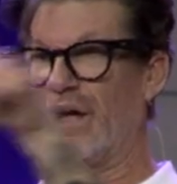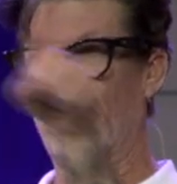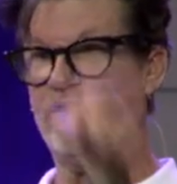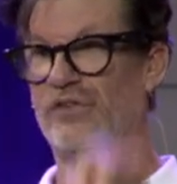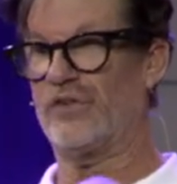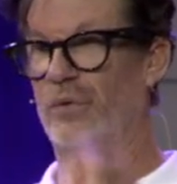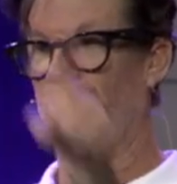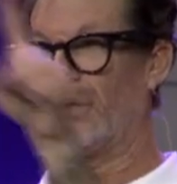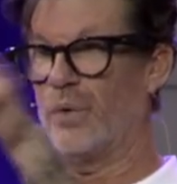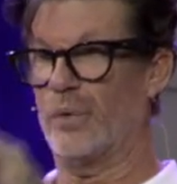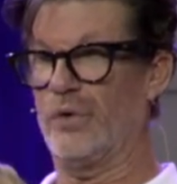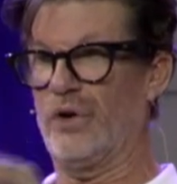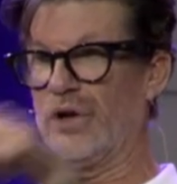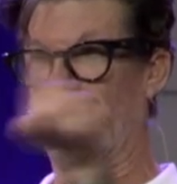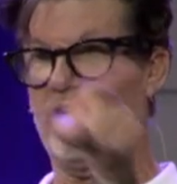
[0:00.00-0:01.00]
And so, in
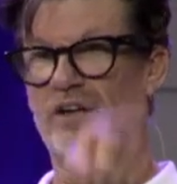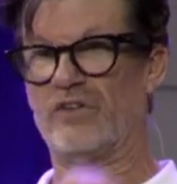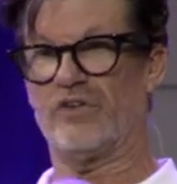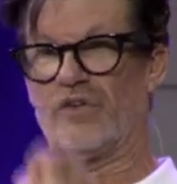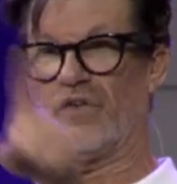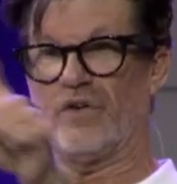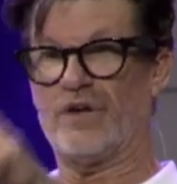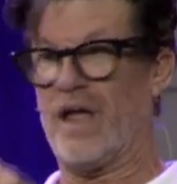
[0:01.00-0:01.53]
order to get into the